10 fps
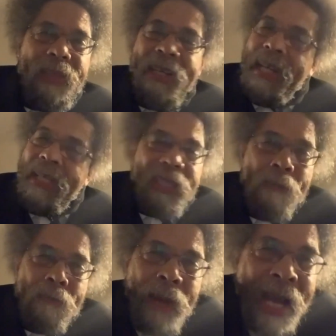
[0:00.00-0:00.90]
And that's a
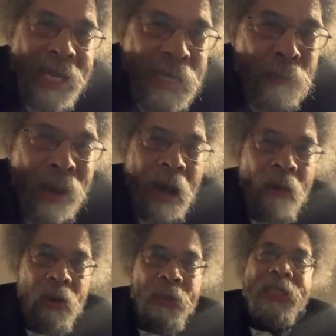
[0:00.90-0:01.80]
mighty
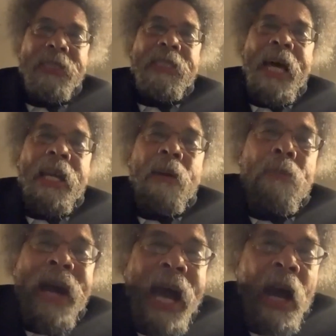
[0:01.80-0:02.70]
power, but it's not a
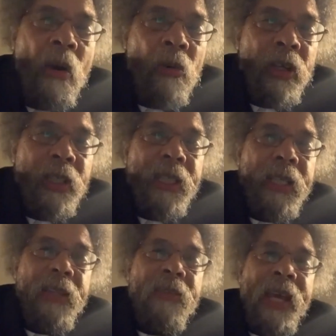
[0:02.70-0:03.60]
power
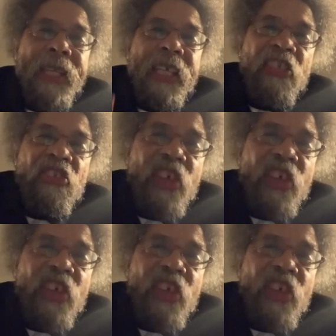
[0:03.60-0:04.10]
that can